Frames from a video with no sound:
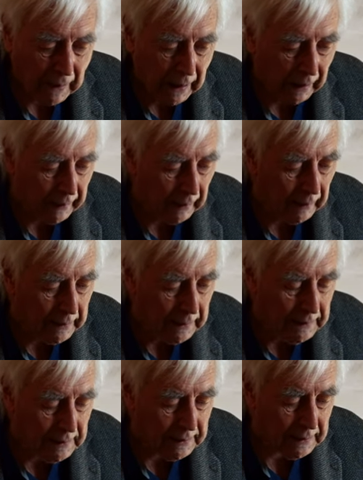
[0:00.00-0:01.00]
I'll
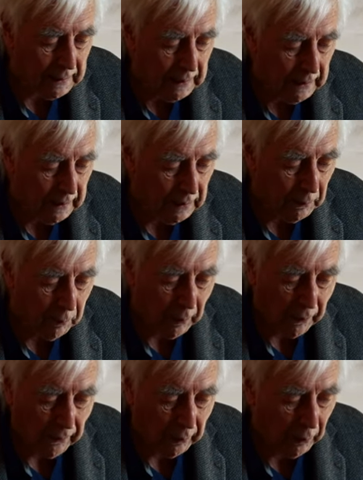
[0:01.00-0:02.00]
intercede
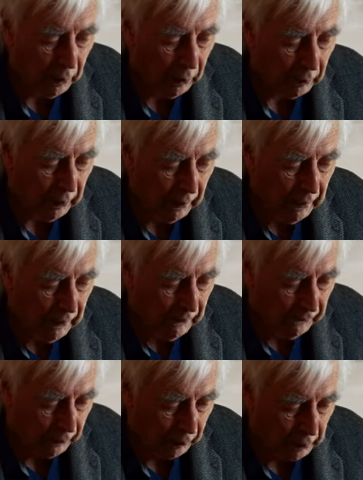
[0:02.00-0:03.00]
with the Lord
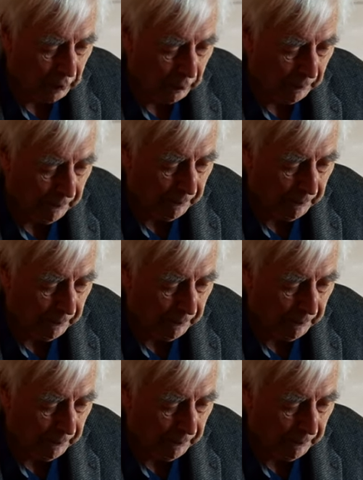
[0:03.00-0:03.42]
for you.